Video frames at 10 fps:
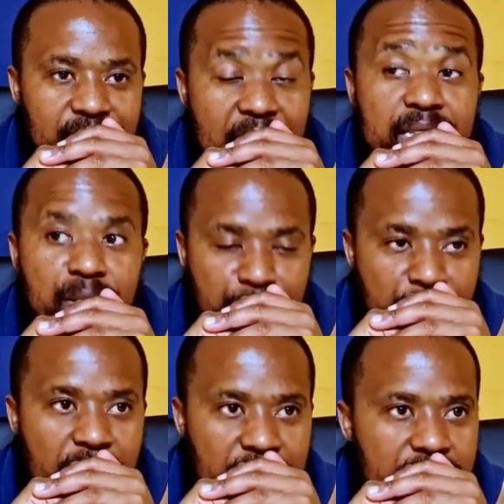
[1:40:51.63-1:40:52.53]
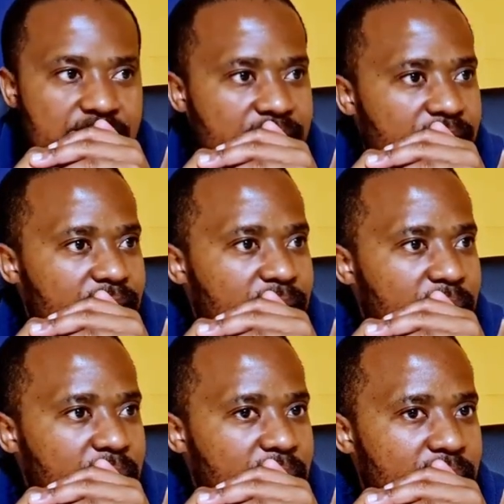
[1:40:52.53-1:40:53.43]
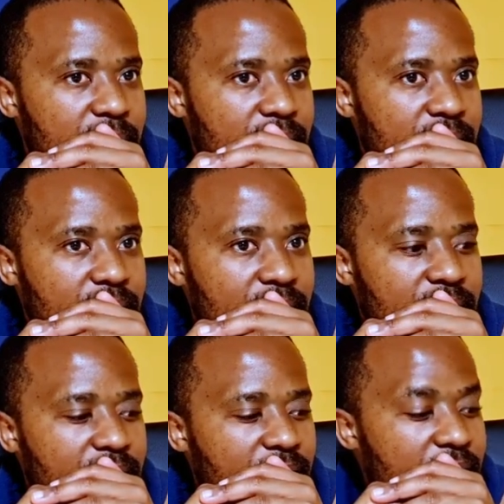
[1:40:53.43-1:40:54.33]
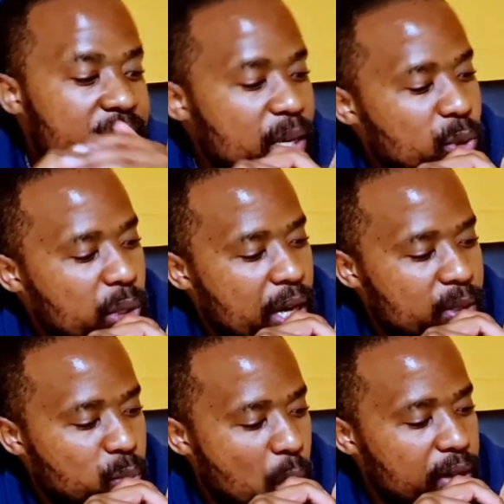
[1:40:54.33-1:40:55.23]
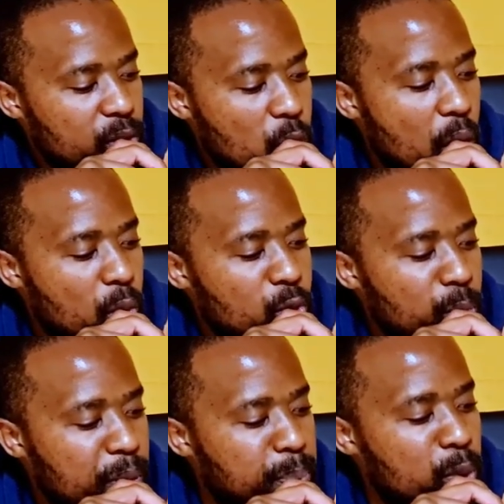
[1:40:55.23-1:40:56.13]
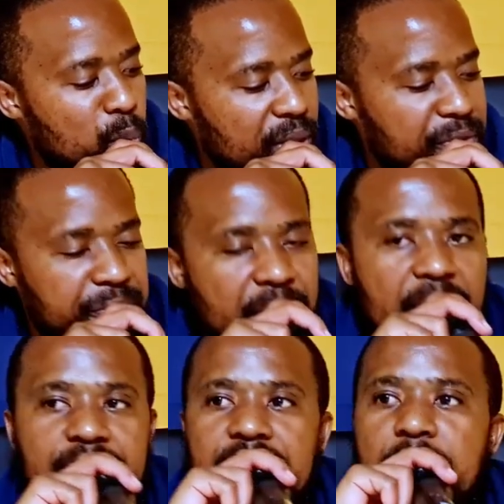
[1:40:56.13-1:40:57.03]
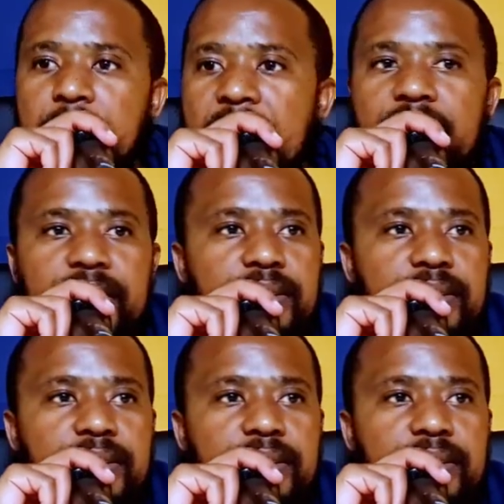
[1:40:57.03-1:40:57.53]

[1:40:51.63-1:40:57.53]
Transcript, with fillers: That's the furnace. He says, guess what? You are going to be purified thereby.